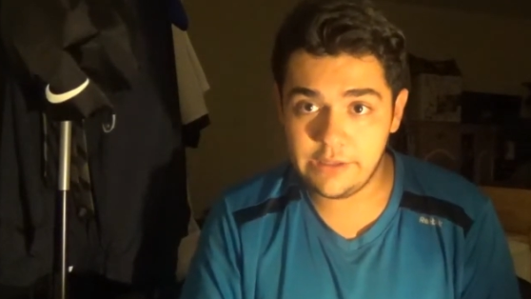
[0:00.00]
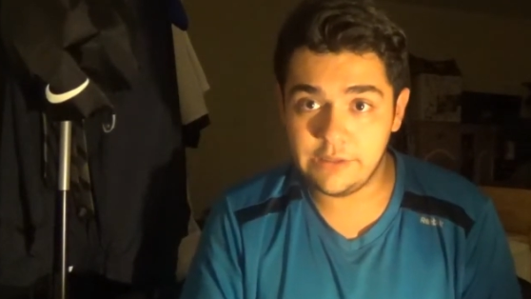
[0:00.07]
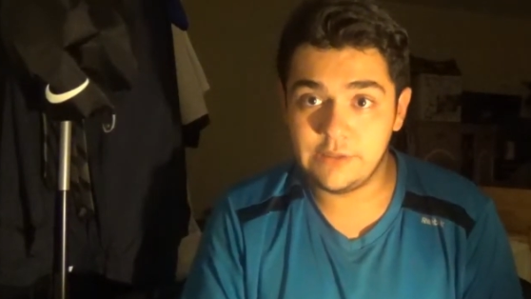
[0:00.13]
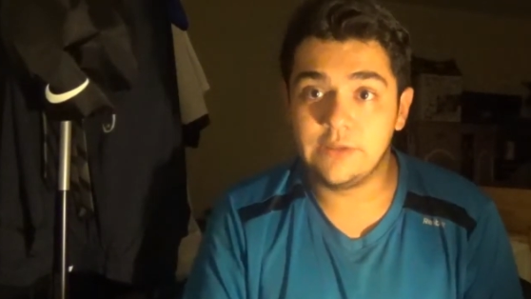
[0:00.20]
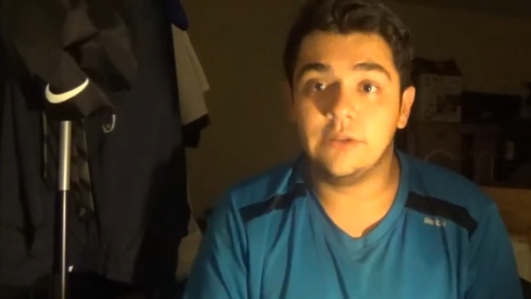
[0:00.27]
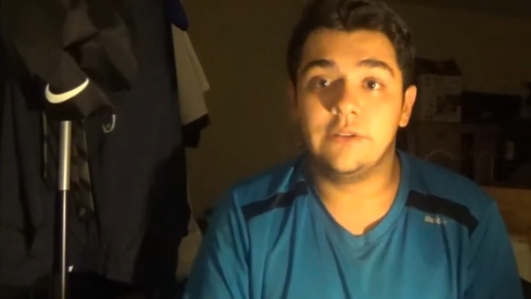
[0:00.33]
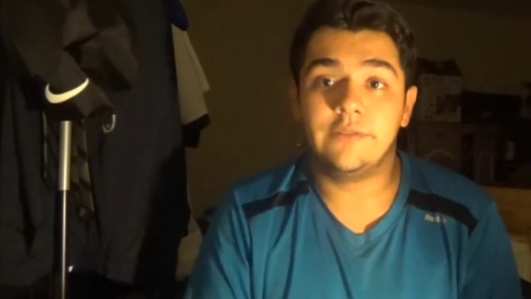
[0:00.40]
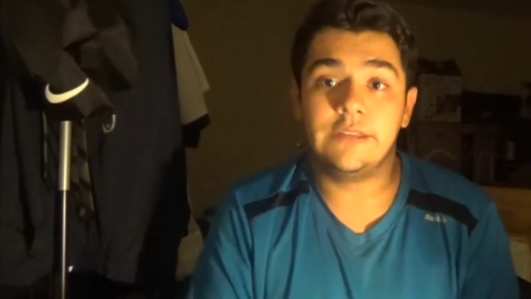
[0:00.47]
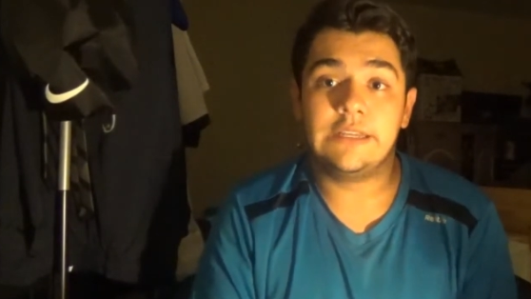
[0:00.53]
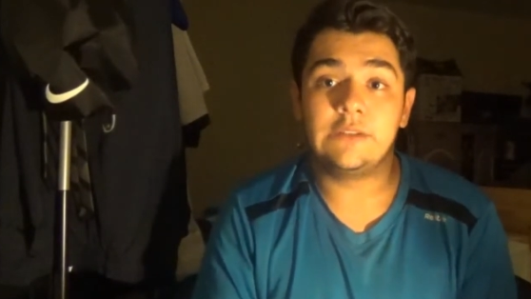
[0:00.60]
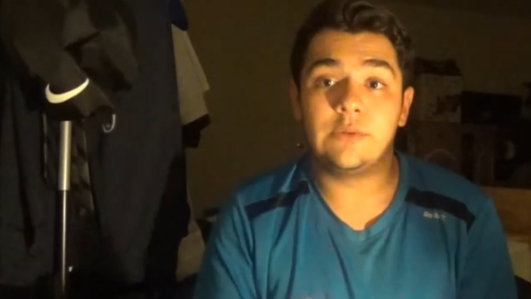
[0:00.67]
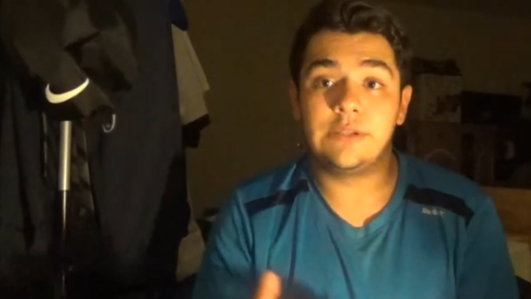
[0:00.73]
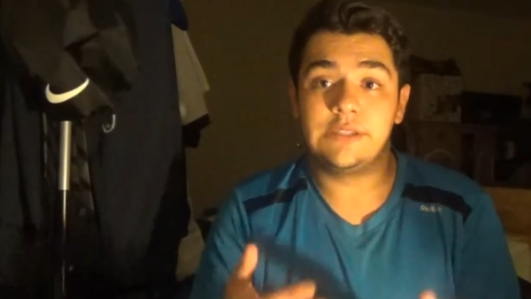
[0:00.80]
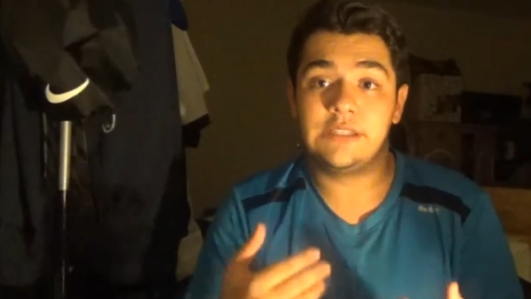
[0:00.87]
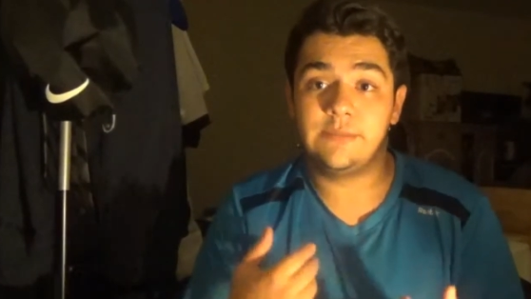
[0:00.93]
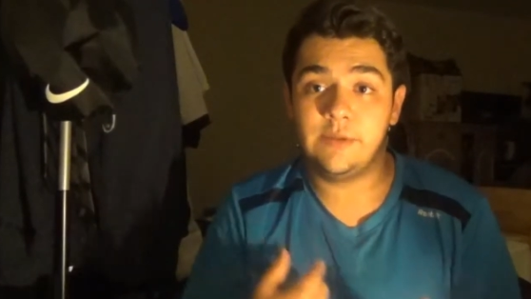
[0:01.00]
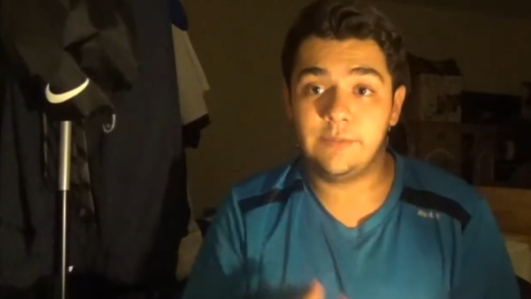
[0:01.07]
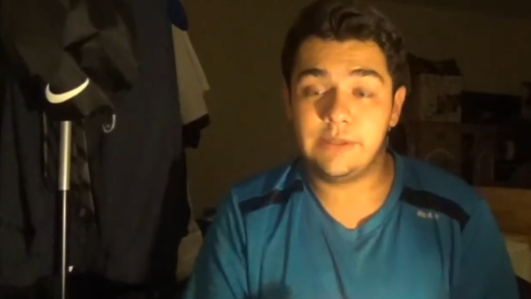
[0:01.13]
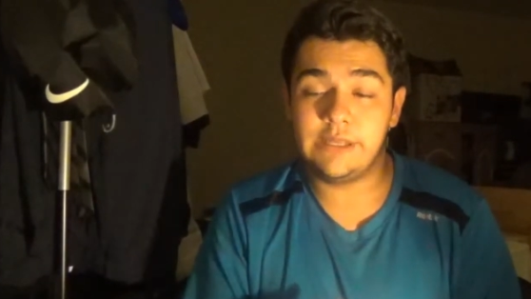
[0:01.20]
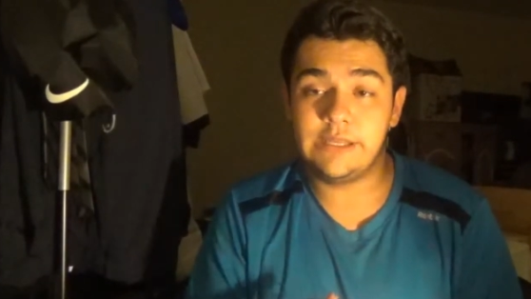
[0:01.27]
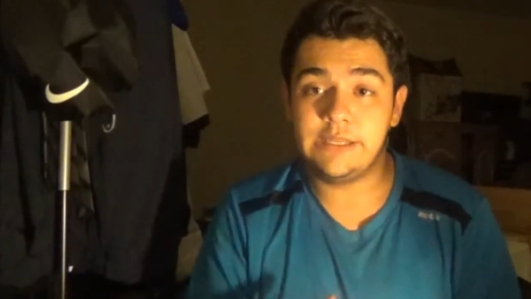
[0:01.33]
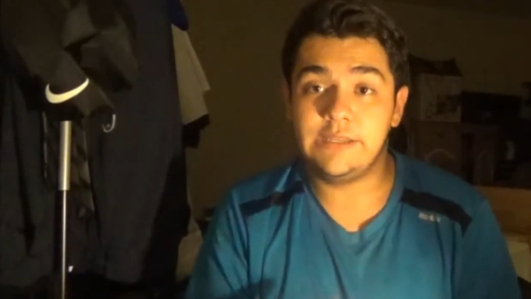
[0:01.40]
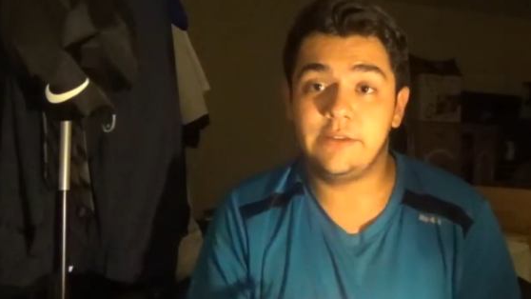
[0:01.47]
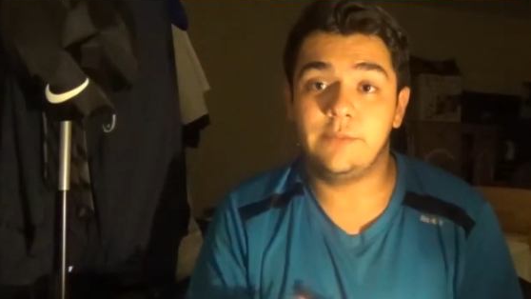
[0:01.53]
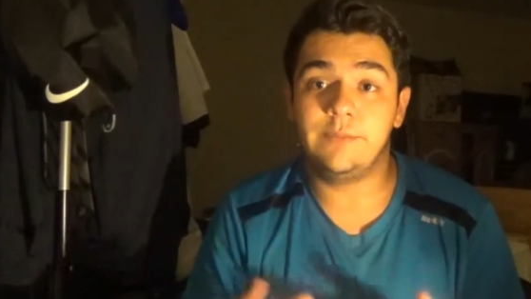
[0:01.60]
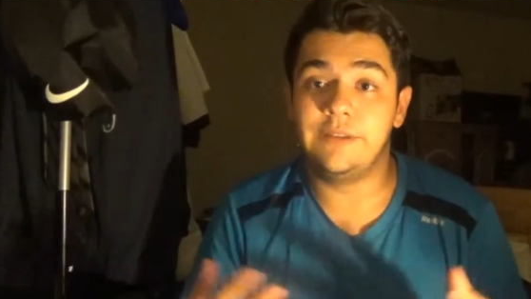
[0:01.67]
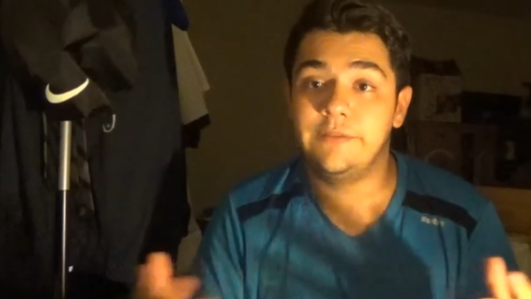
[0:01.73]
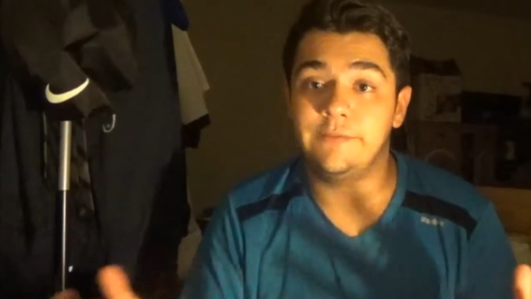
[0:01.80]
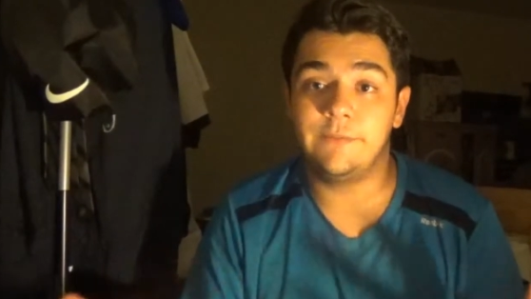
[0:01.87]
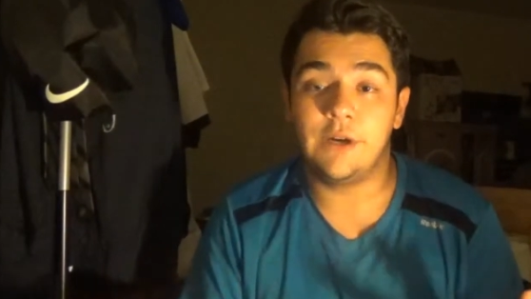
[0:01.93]
So if you guys want to see me play it, it'd
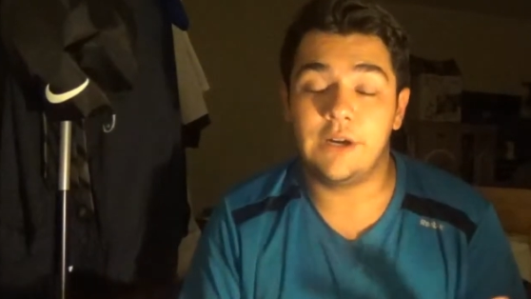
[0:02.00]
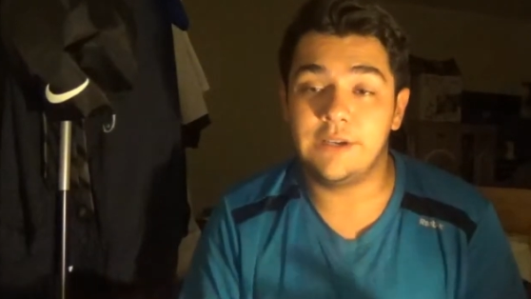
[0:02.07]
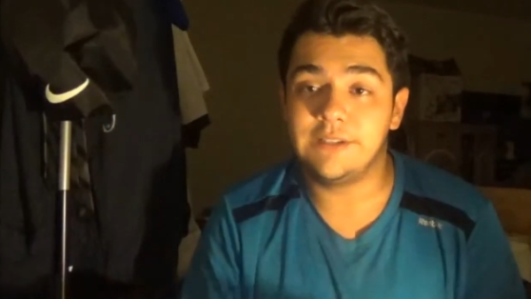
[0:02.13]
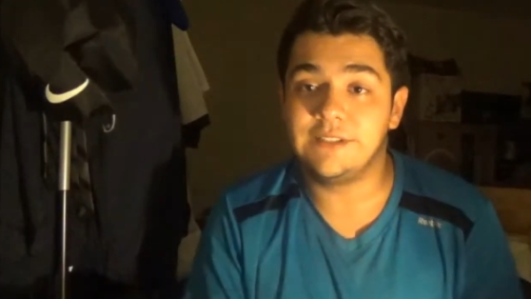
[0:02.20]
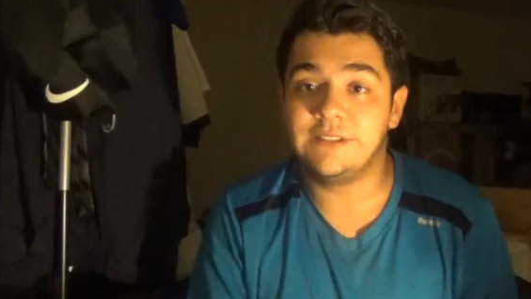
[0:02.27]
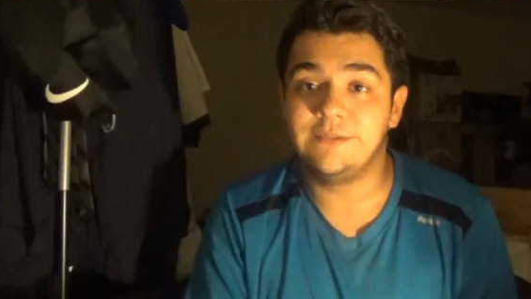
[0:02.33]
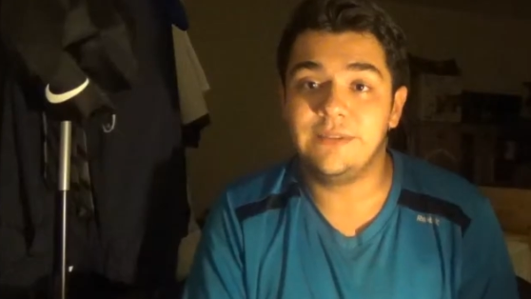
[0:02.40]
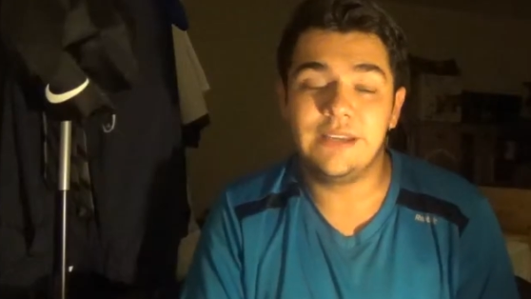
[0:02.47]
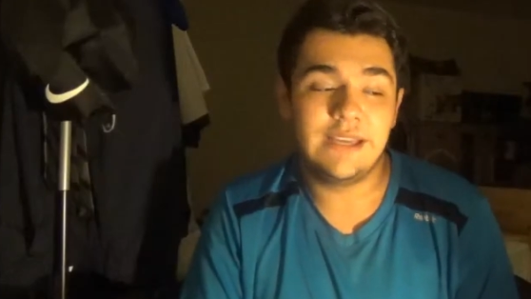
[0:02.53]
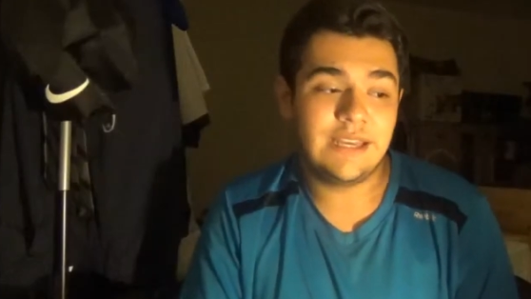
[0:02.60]
be awesome.